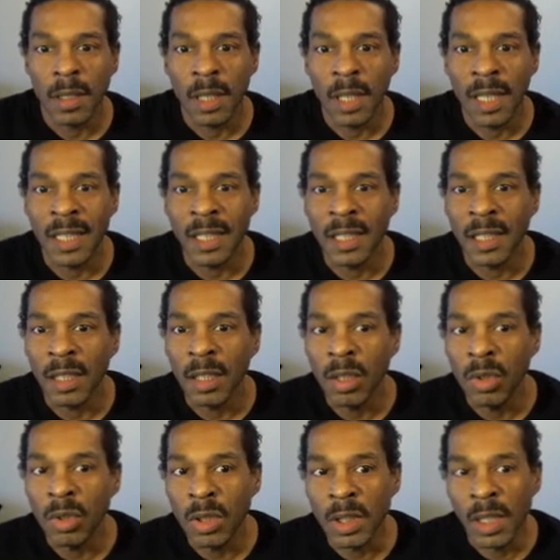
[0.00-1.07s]
and the
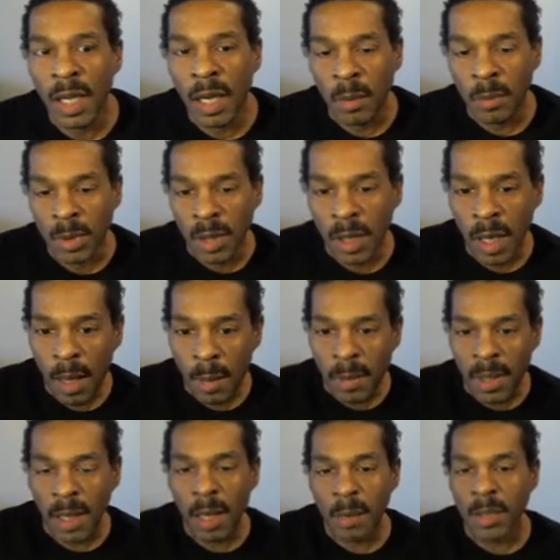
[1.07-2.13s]
conclusion that I've been
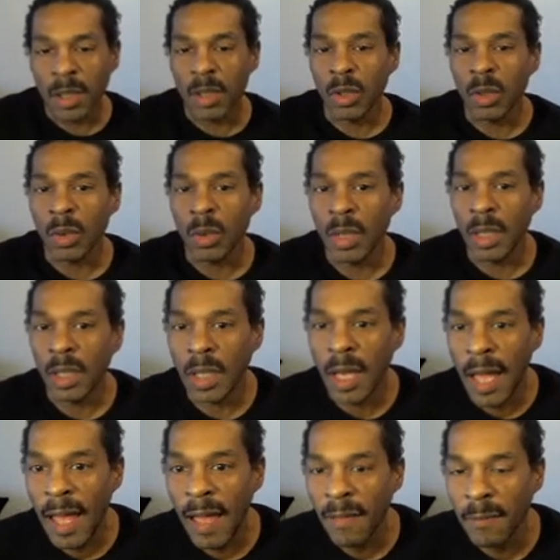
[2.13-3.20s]
coming to, and I
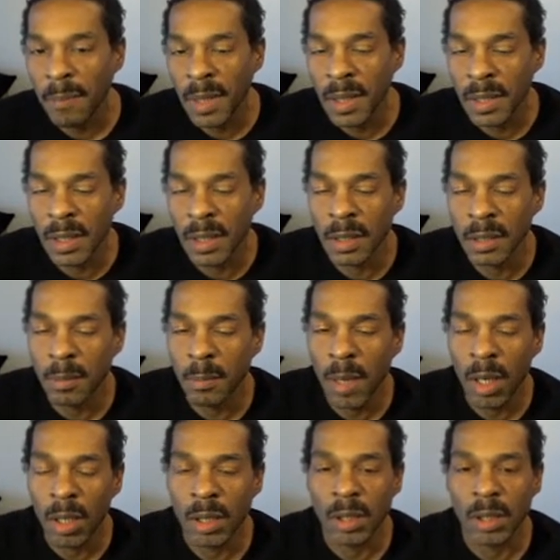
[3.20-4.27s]
have been since
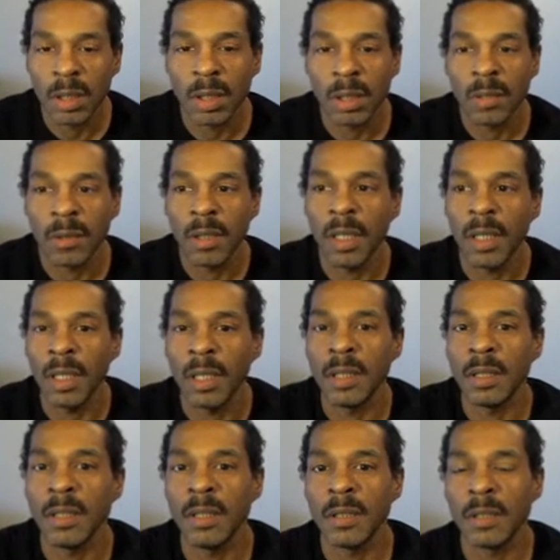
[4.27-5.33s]
March,
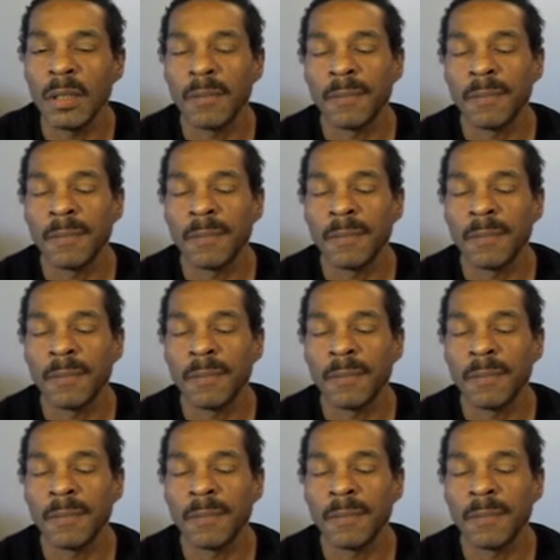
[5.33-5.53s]
is